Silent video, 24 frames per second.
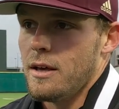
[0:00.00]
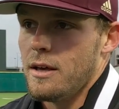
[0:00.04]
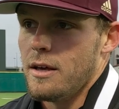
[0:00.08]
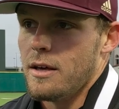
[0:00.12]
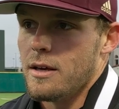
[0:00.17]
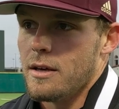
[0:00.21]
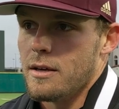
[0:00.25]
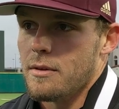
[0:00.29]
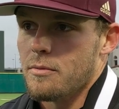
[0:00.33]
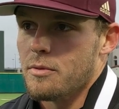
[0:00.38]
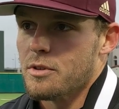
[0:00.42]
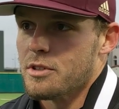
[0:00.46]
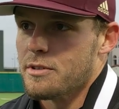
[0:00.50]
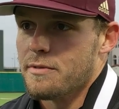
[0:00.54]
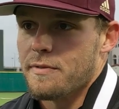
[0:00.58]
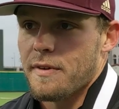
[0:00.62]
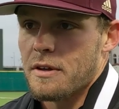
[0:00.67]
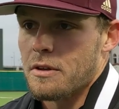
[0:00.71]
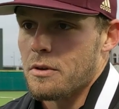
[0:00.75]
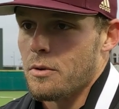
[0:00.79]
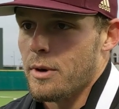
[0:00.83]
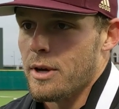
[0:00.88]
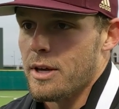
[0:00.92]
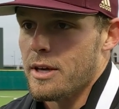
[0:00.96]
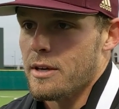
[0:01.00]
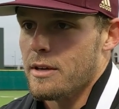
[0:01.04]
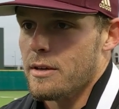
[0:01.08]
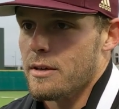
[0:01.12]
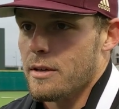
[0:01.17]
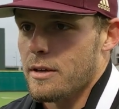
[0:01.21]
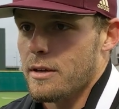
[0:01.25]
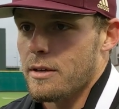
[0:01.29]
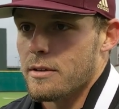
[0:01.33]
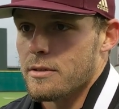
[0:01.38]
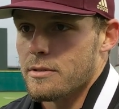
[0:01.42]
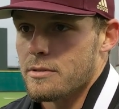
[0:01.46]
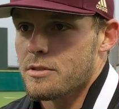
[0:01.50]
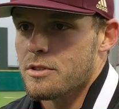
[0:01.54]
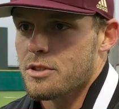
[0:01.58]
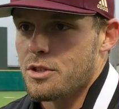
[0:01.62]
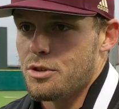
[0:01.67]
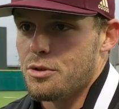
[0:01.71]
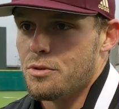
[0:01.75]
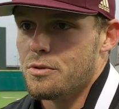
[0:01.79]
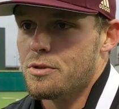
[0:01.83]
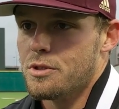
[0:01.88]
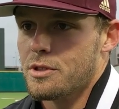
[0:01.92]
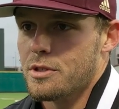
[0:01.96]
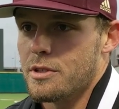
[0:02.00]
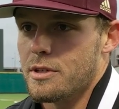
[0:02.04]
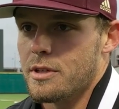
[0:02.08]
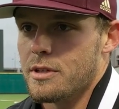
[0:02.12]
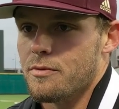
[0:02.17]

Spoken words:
And we just found a way, and it was huge,